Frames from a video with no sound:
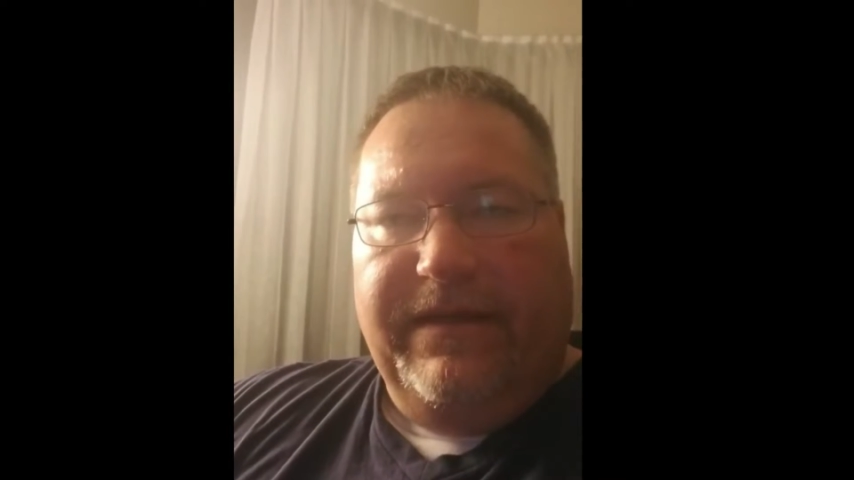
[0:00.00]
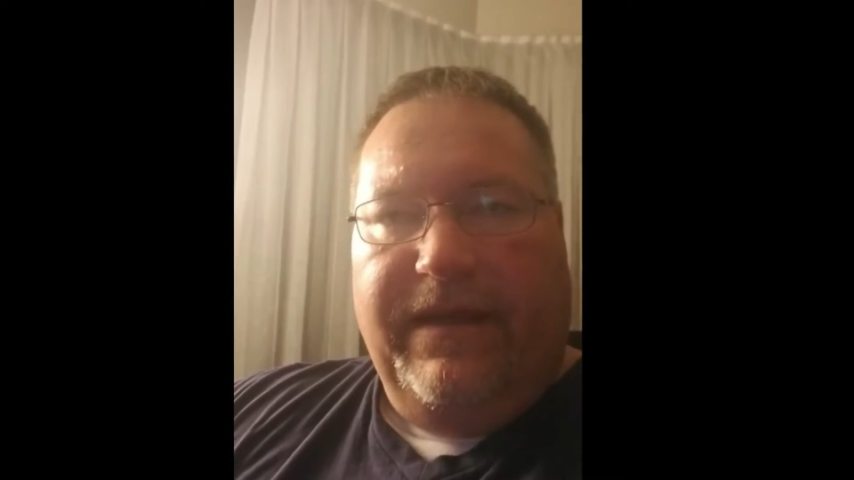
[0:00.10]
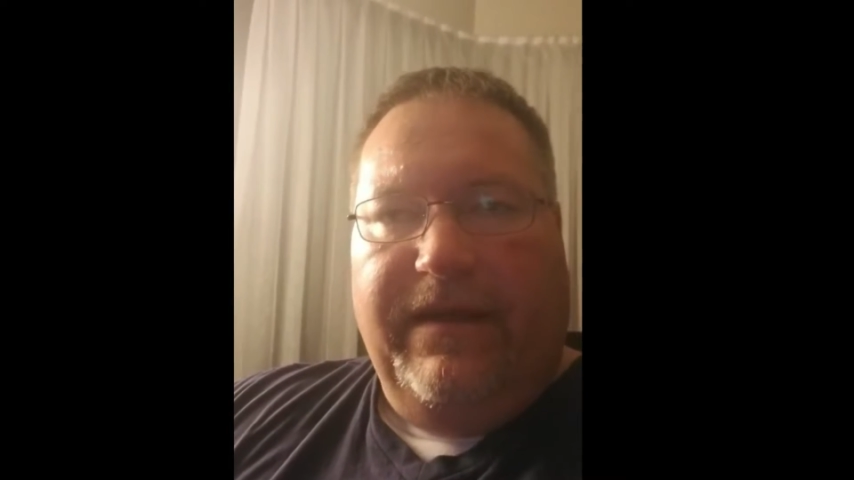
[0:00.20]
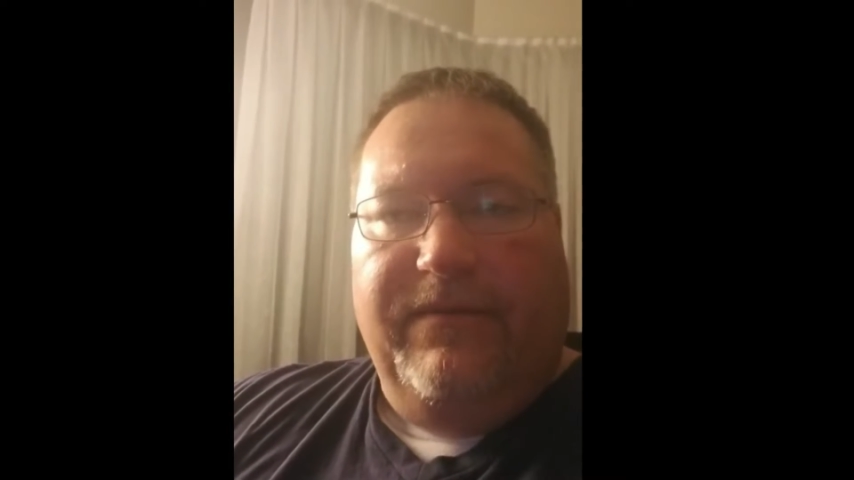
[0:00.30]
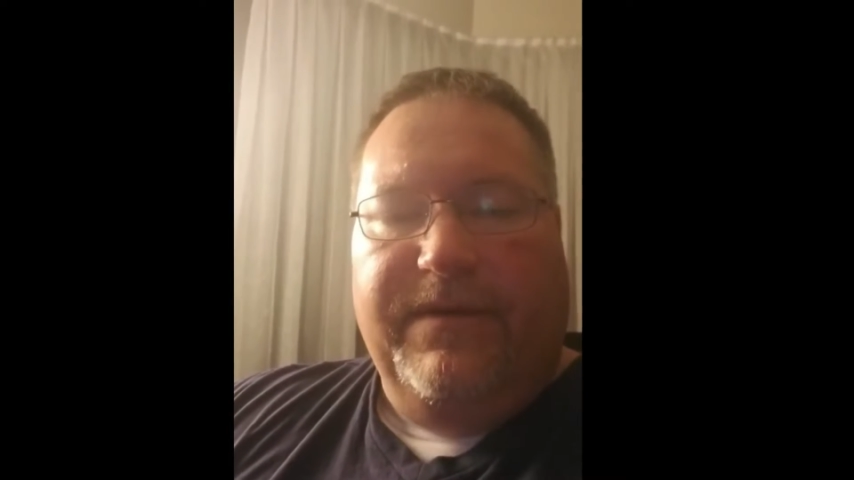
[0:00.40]

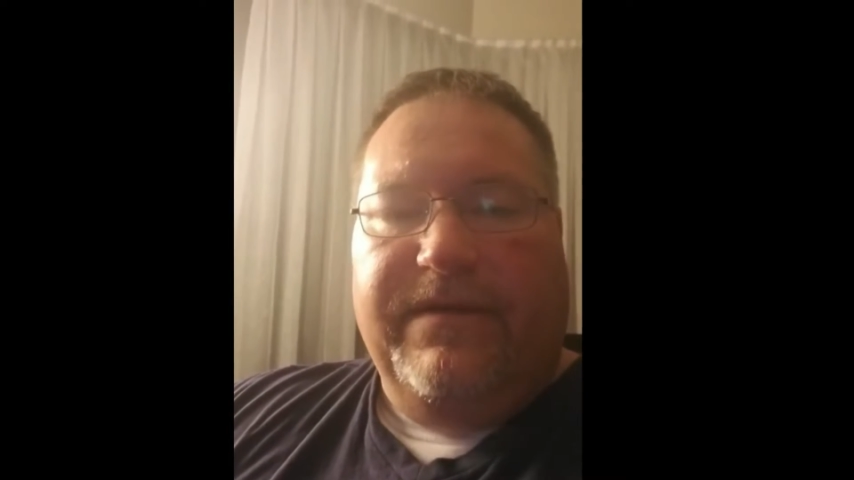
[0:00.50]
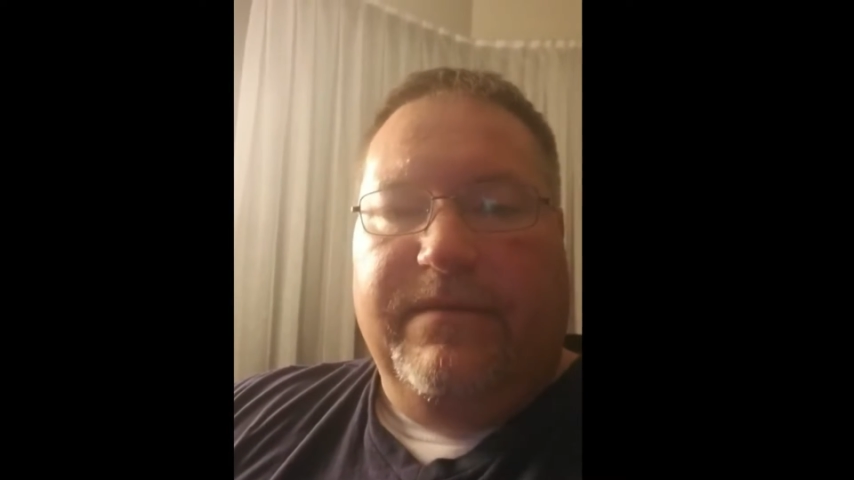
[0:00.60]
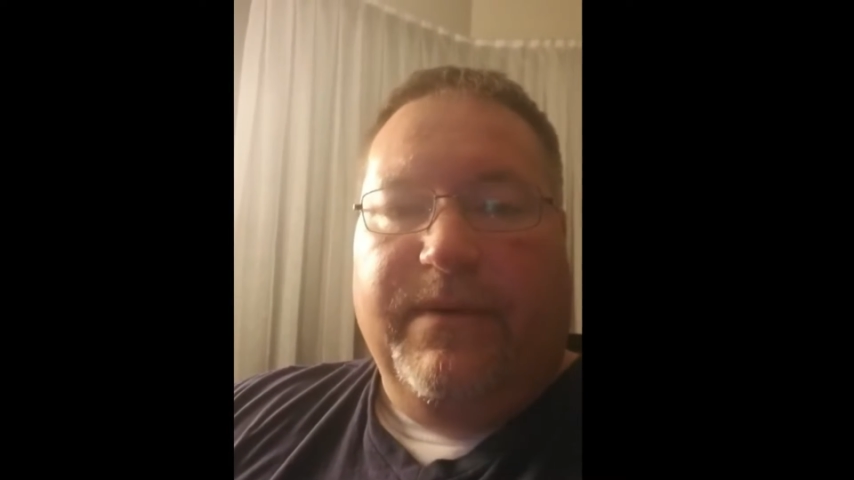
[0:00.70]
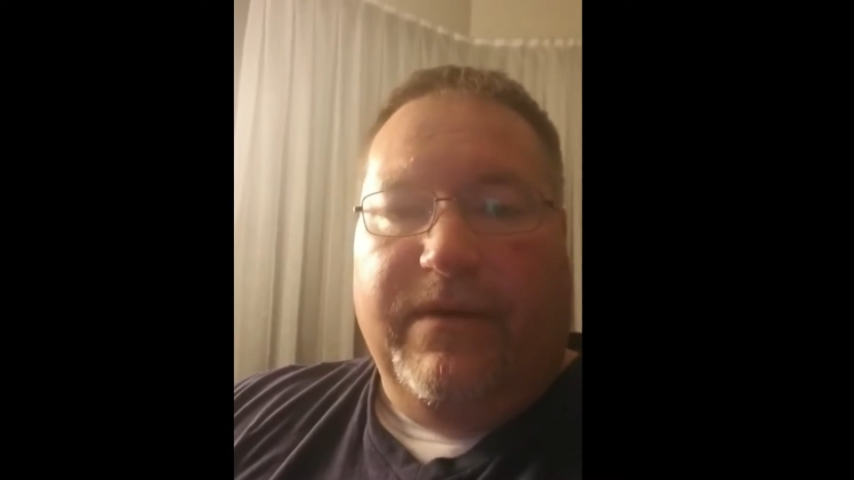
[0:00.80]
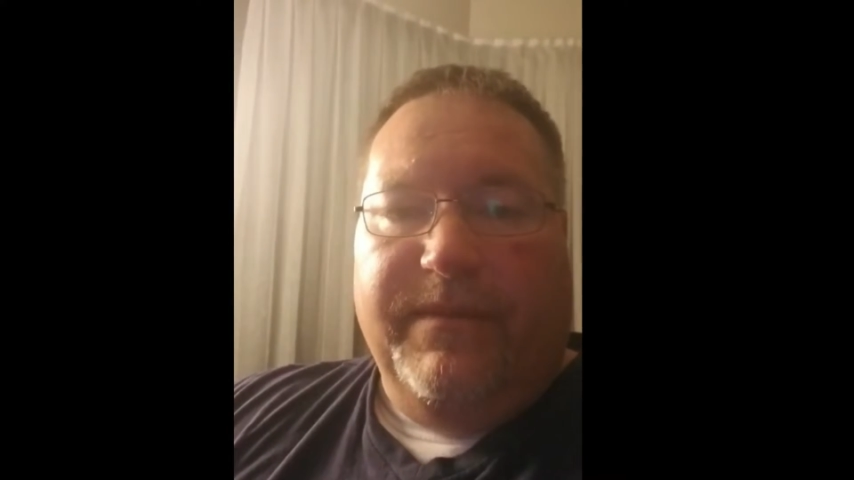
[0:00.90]
and with the
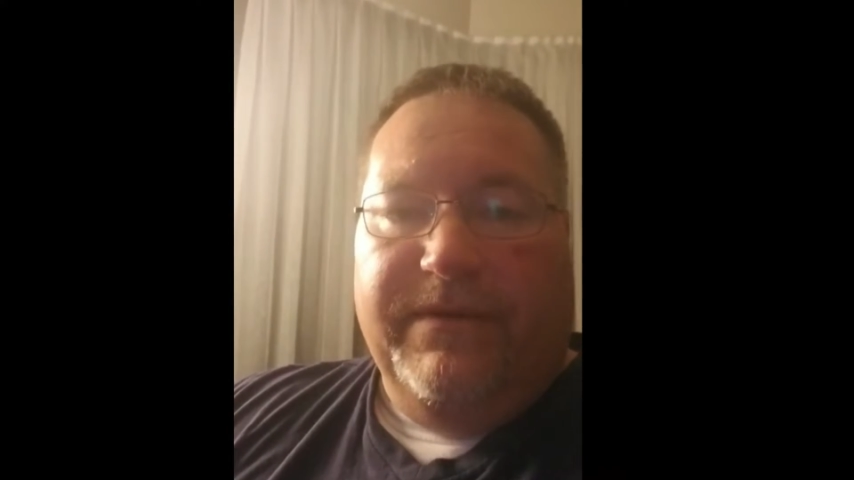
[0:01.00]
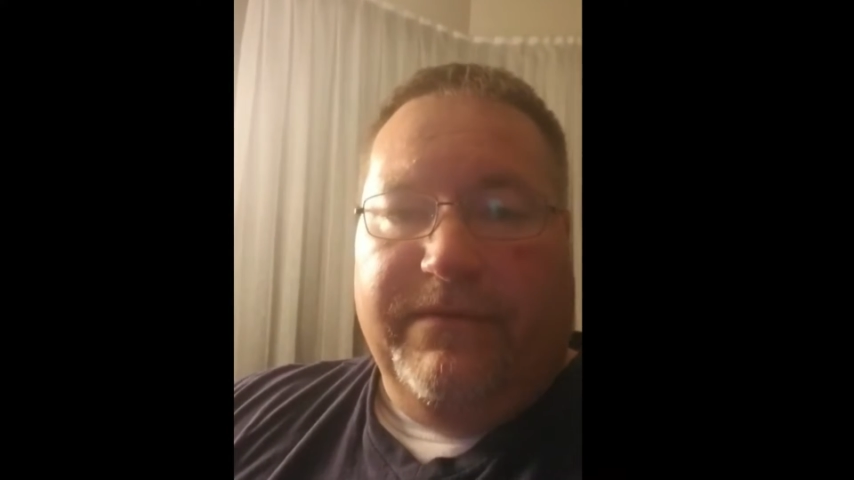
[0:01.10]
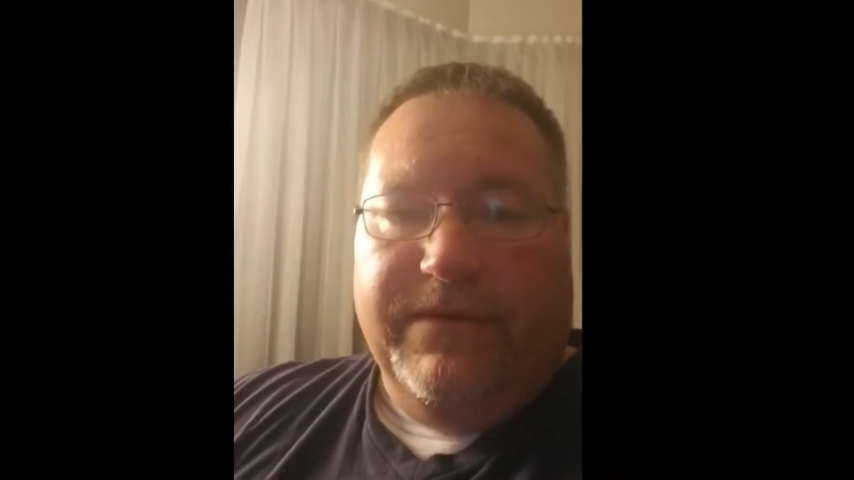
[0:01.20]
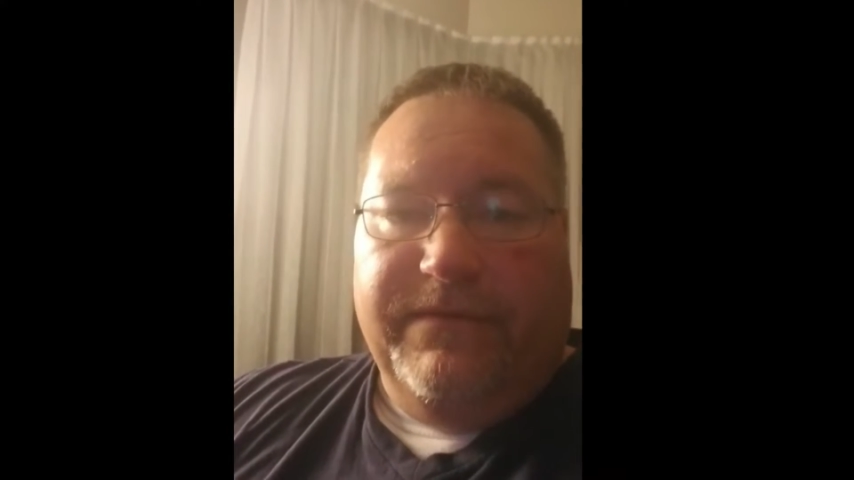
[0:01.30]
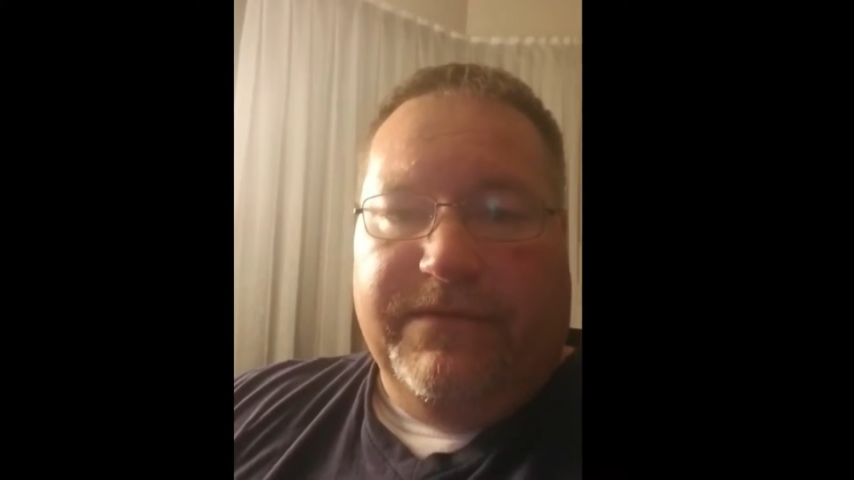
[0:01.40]
Department of
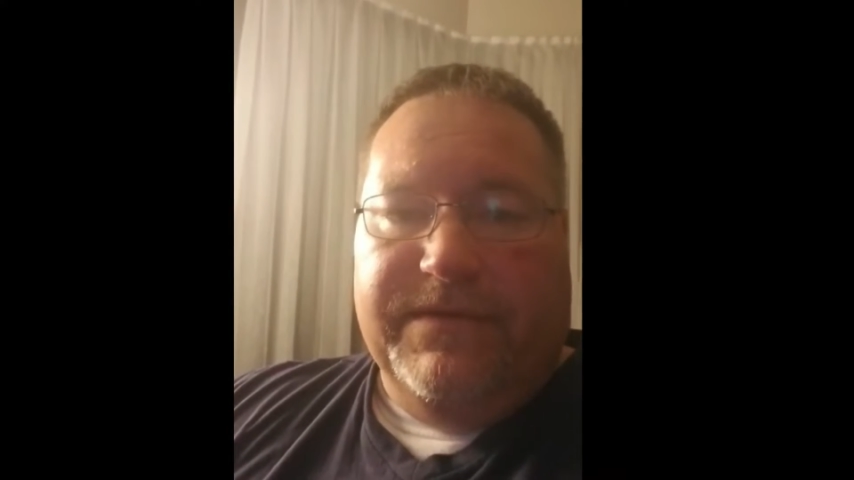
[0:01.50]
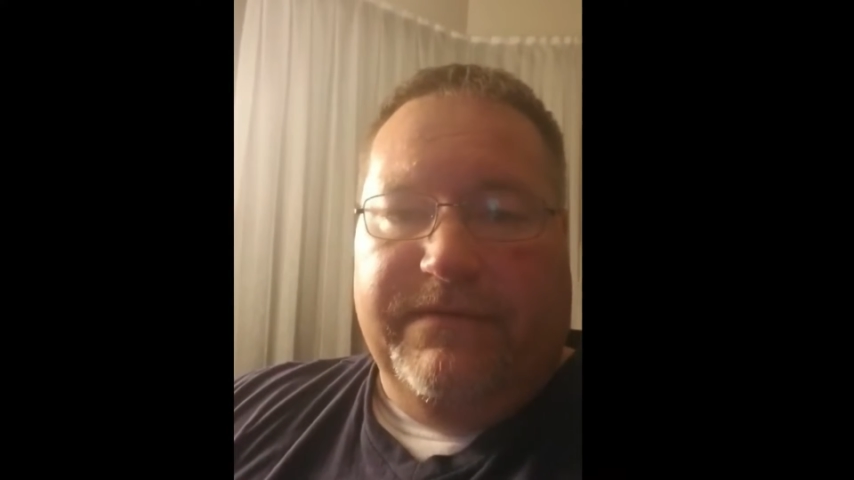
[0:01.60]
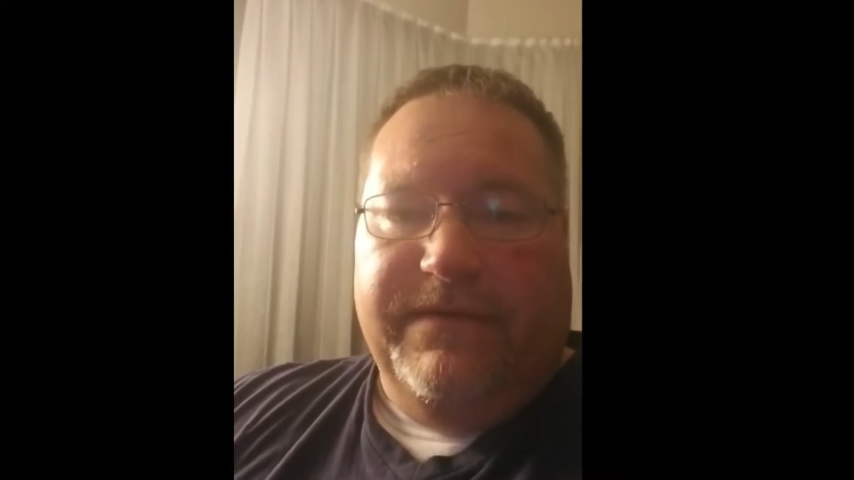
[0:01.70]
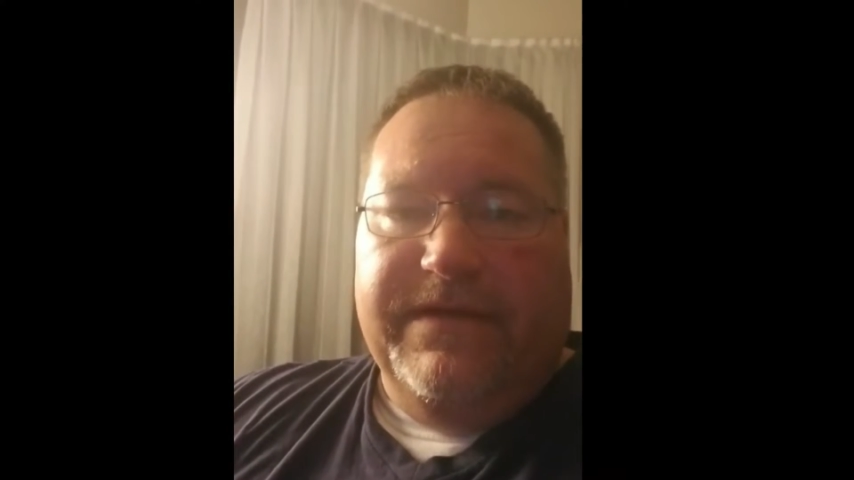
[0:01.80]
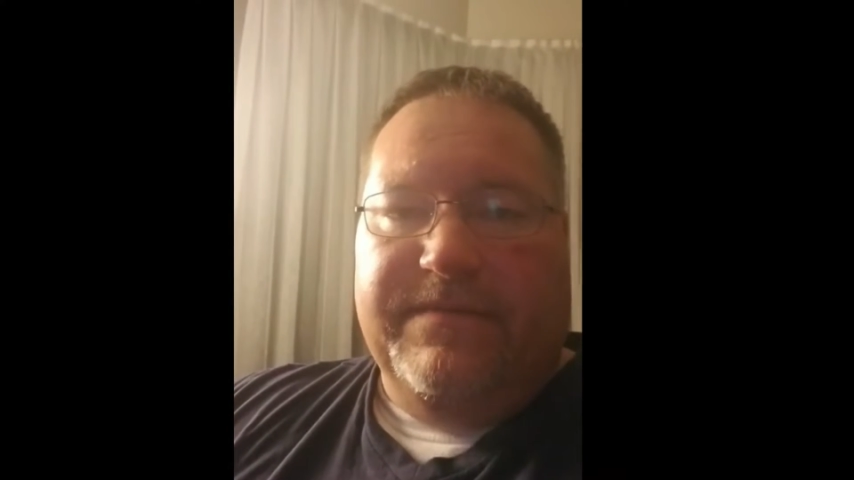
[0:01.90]
Workforce
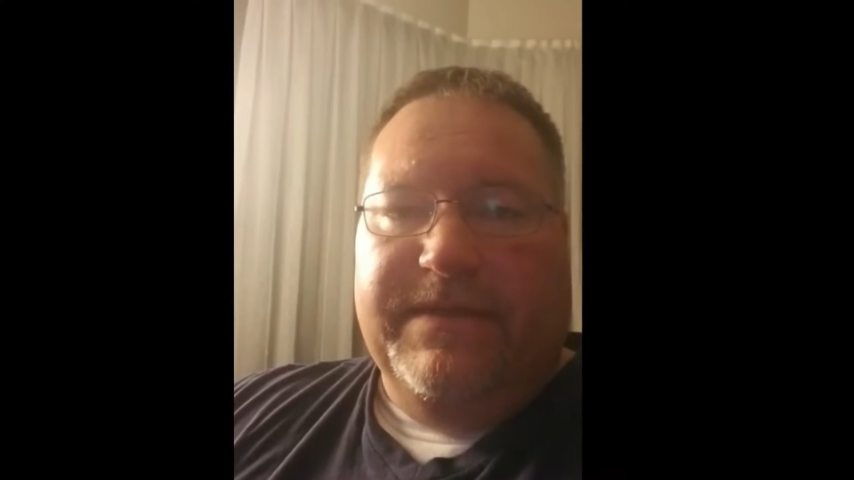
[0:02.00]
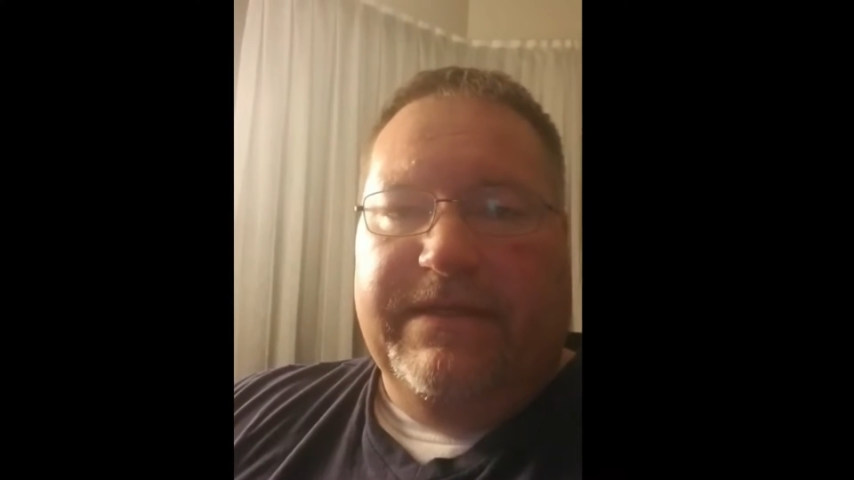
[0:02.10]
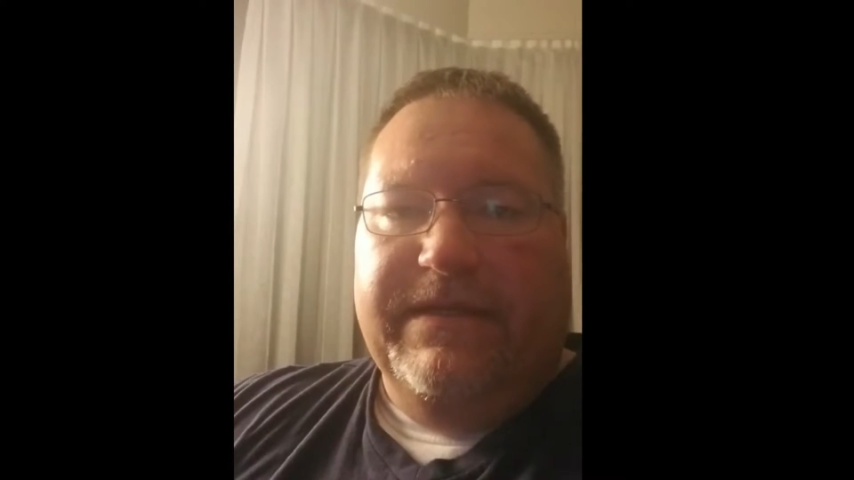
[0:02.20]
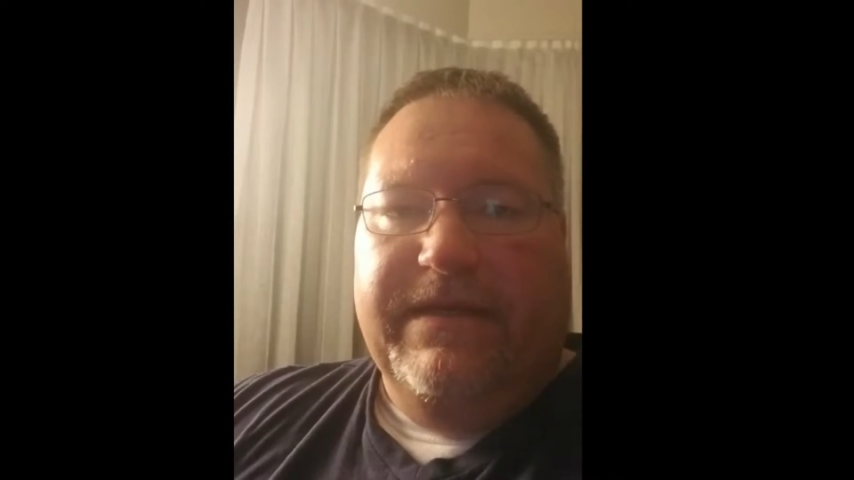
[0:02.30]
Investment.